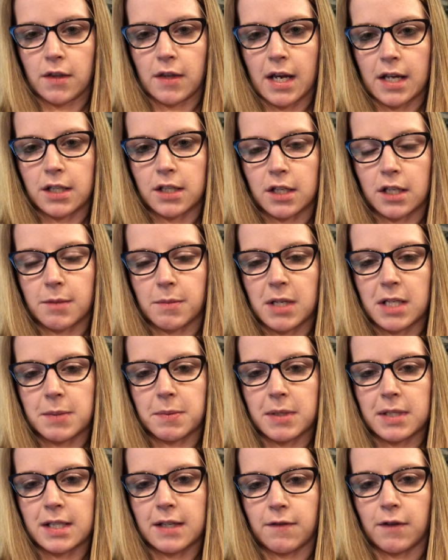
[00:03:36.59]
and that's going to be
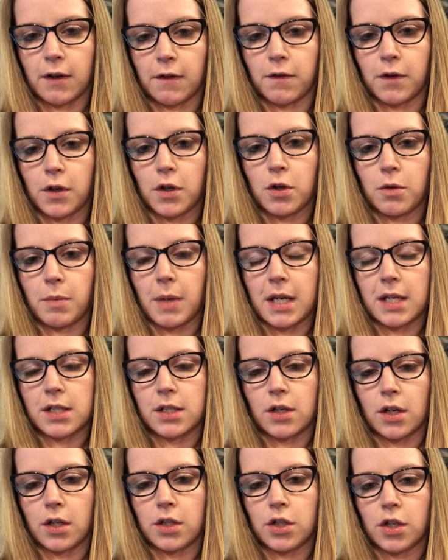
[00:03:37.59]
specific for you
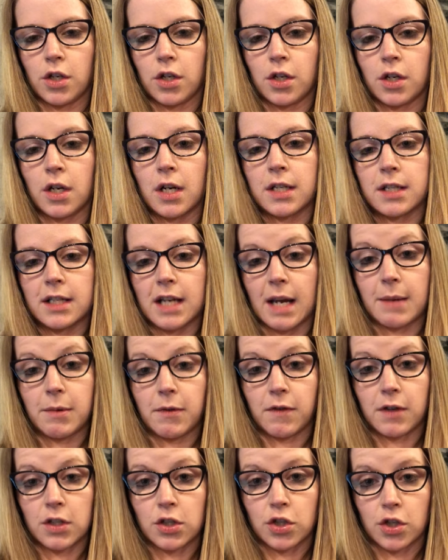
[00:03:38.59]
based on your type
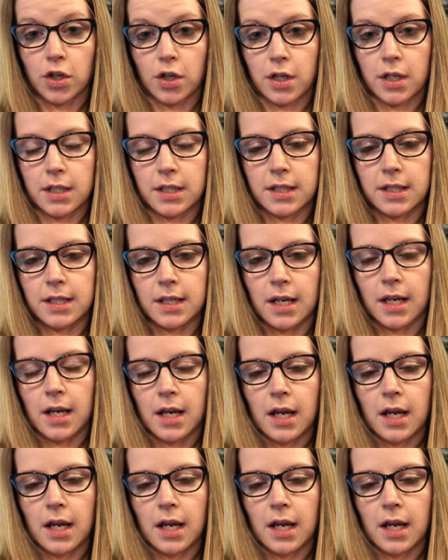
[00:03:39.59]
of insurance.